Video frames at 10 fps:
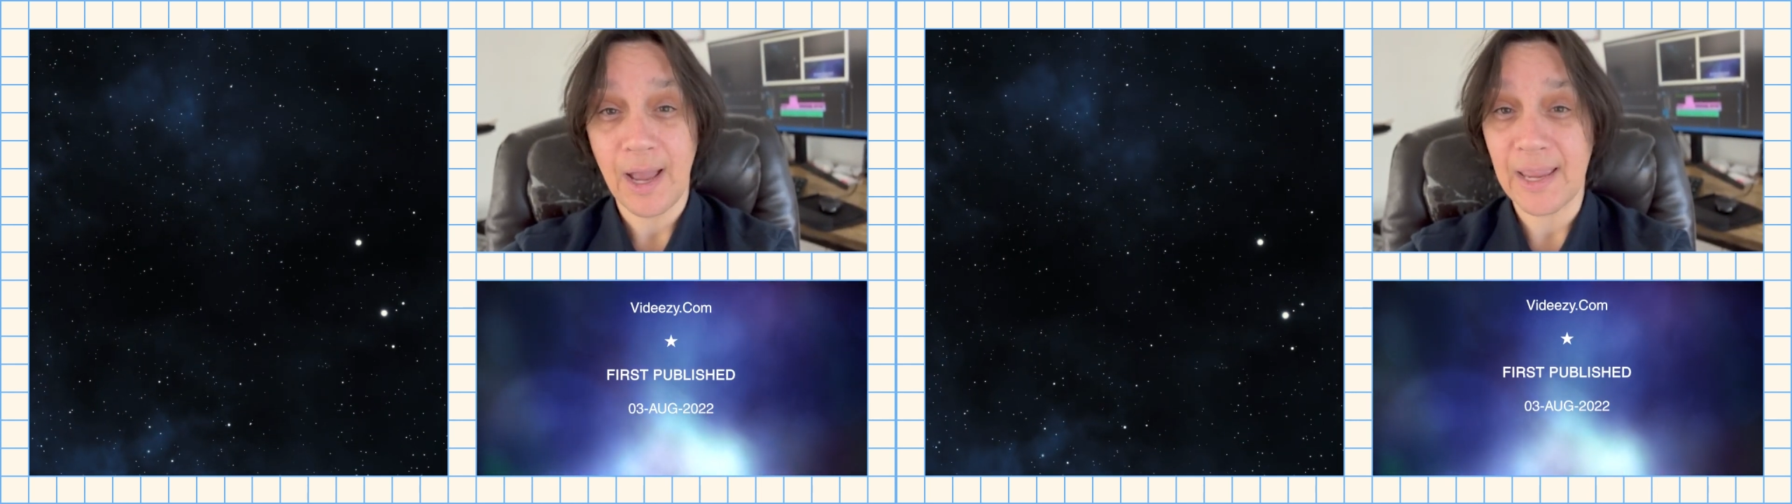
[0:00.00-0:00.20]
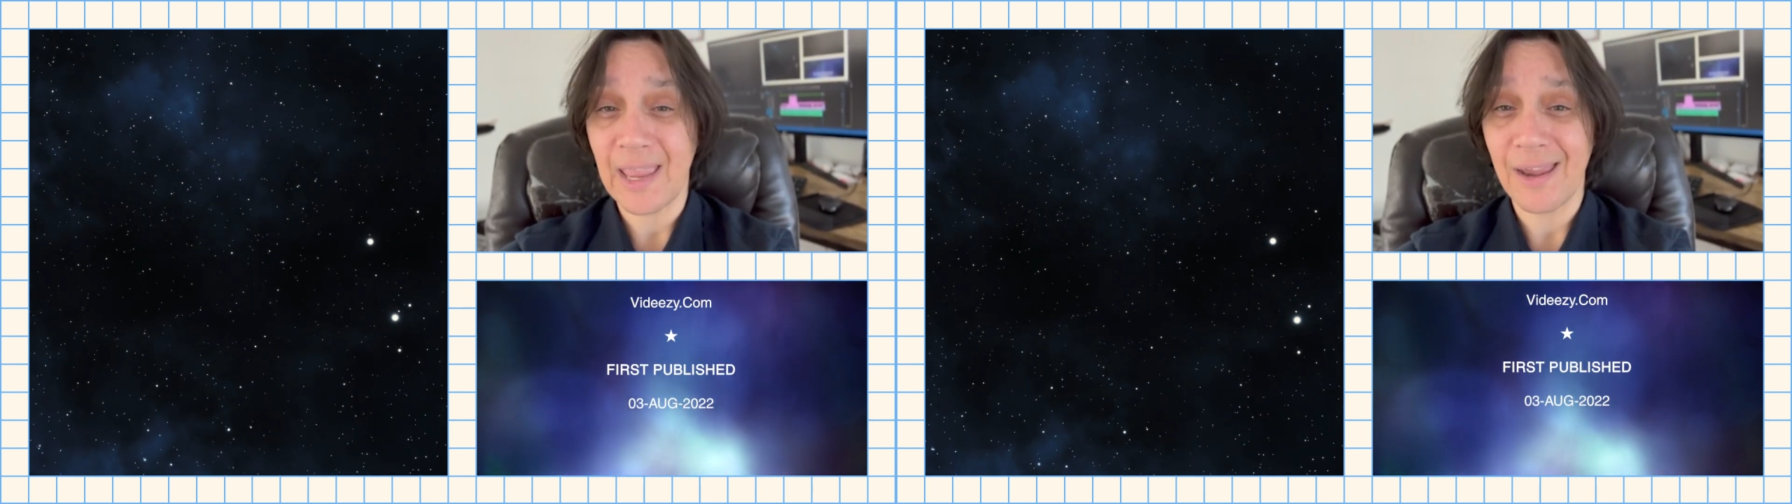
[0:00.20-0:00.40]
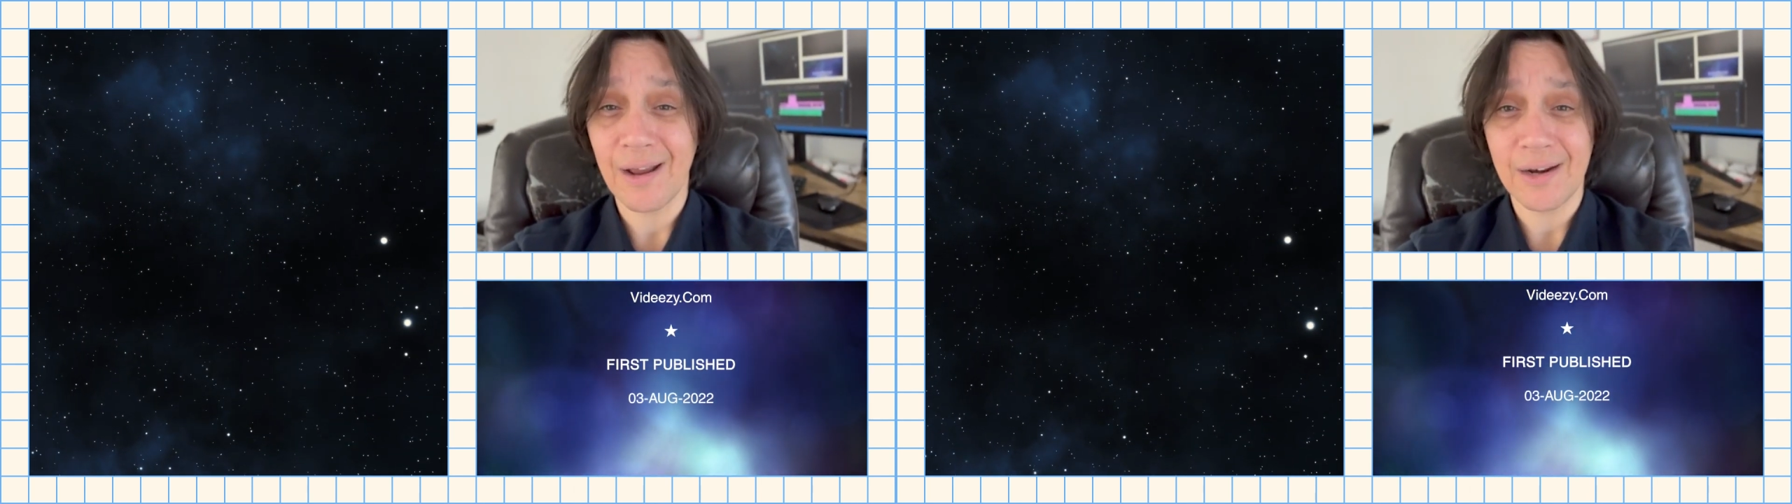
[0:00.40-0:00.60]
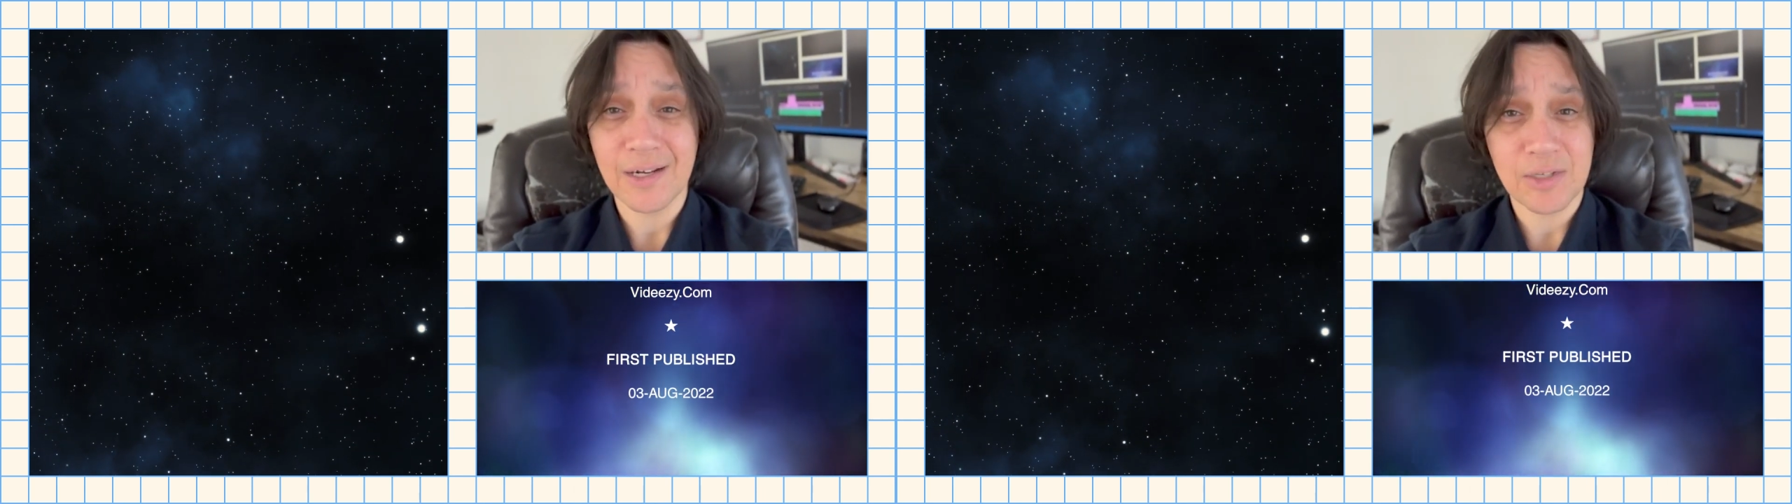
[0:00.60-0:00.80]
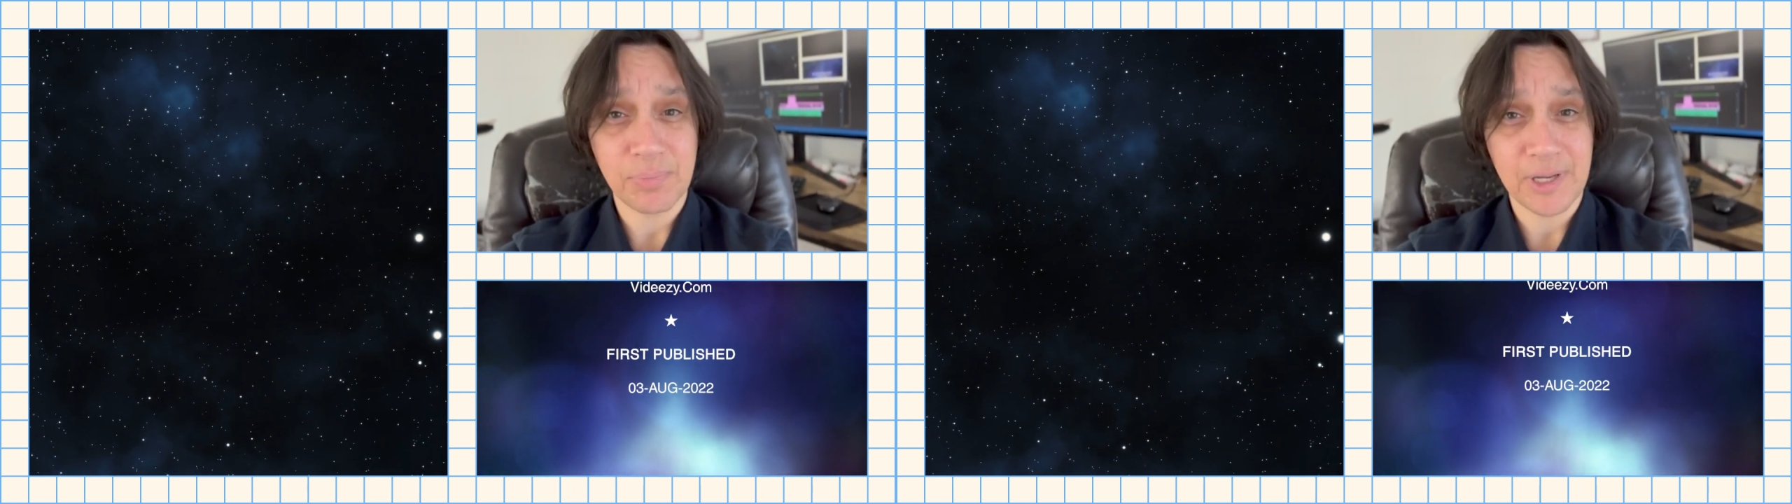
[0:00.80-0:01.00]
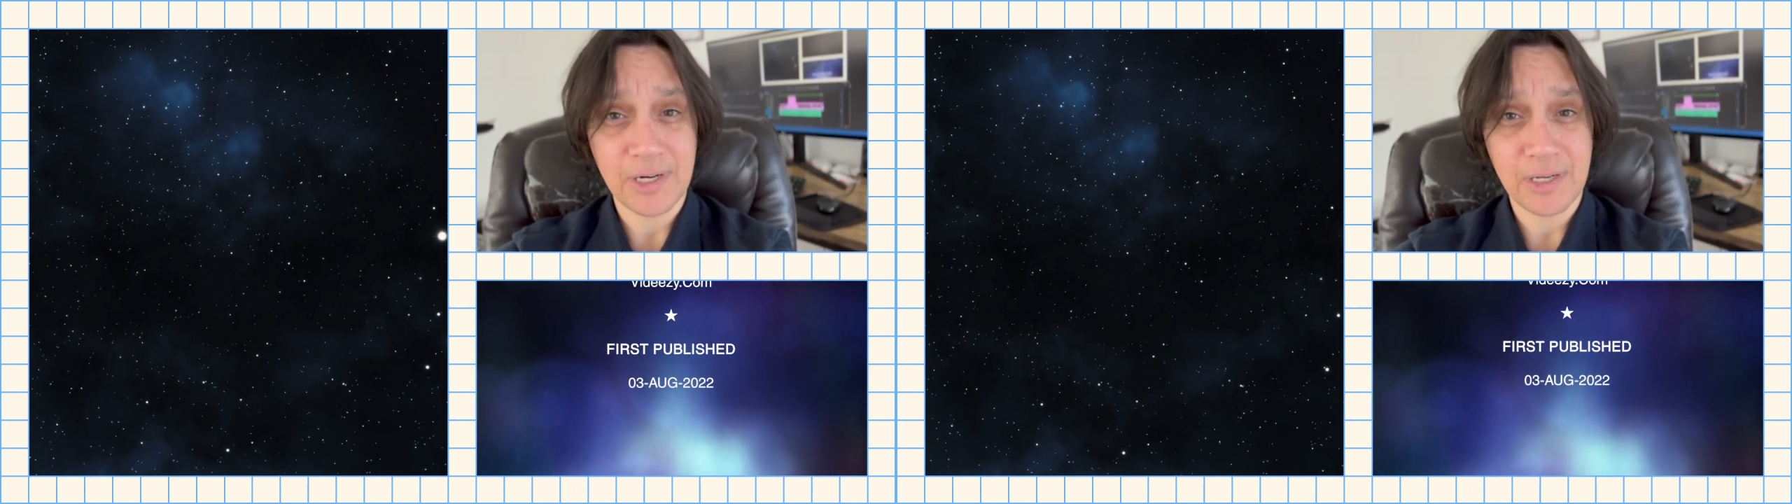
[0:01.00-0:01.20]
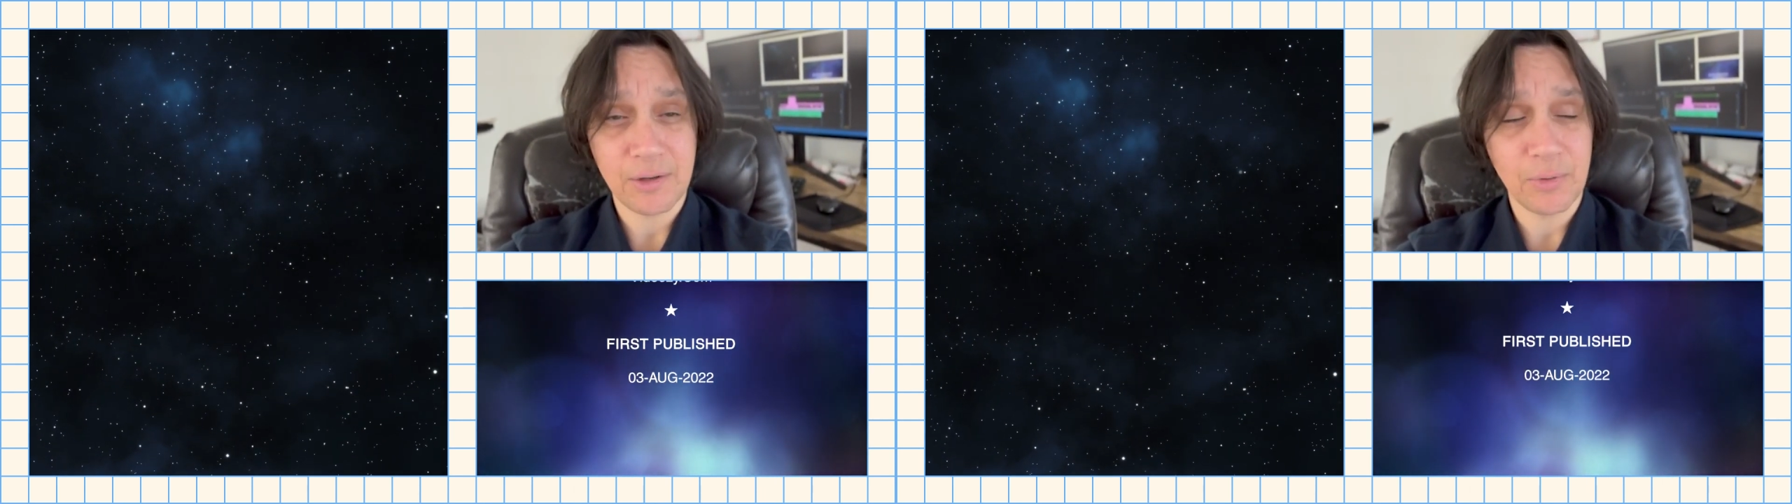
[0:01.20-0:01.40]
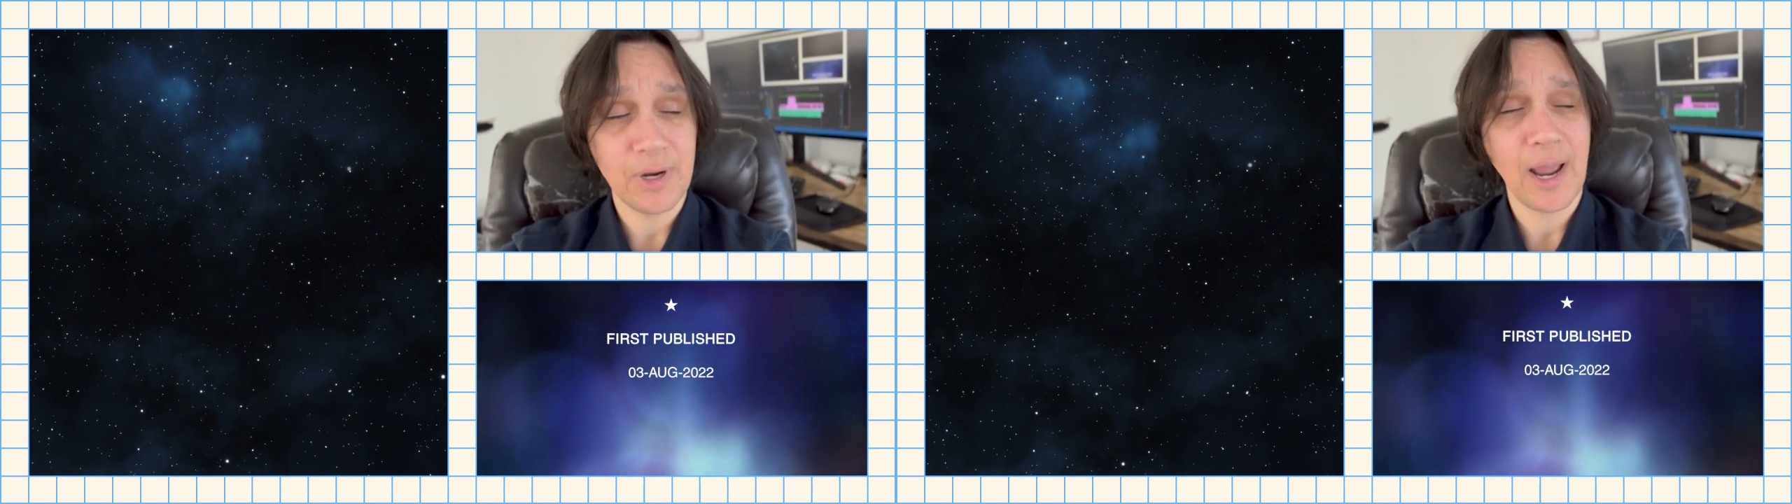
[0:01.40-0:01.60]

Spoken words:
I cannot explain to you